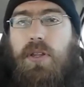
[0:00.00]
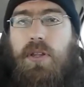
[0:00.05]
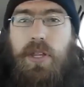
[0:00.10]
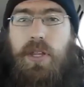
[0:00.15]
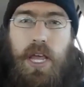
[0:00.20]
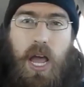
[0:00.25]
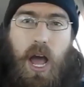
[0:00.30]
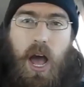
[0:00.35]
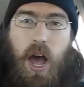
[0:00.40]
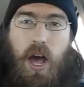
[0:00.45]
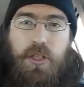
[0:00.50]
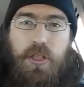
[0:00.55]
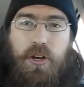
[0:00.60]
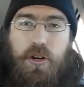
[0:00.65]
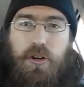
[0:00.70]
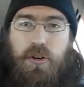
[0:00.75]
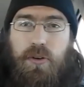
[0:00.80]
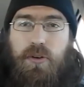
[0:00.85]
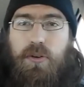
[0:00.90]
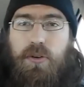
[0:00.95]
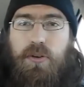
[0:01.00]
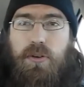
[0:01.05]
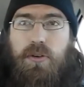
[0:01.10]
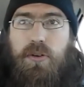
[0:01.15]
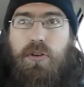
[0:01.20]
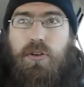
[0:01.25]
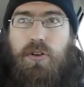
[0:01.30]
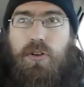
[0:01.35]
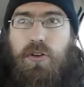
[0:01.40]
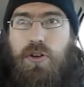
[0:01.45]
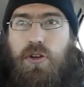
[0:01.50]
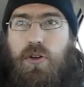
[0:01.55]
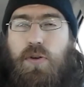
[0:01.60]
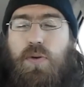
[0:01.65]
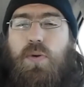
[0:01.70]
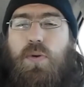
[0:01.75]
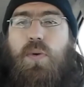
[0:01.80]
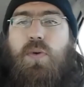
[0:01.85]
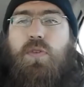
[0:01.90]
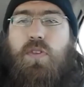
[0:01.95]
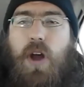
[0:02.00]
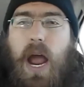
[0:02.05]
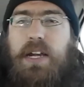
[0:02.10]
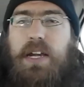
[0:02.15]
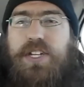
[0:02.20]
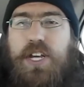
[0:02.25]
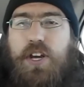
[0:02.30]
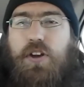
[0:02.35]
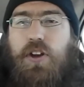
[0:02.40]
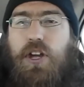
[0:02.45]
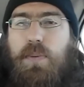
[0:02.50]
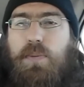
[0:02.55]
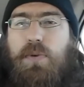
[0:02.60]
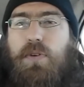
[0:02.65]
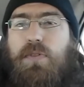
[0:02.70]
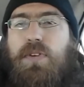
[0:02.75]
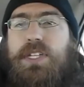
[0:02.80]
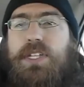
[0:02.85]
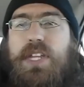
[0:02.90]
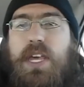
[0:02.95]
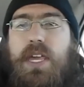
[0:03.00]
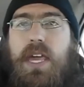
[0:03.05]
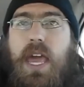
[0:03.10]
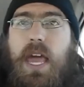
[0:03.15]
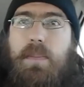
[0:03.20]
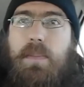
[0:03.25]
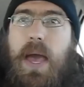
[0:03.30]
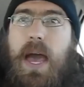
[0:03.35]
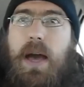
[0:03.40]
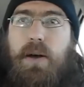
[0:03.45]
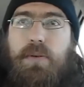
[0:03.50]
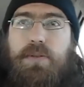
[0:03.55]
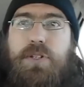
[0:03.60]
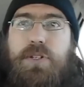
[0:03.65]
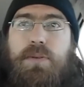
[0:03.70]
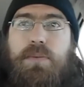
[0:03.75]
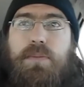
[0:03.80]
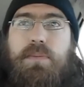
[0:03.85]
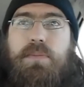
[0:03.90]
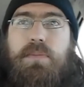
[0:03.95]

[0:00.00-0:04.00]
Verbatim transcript: the other new Criterion movies that came out.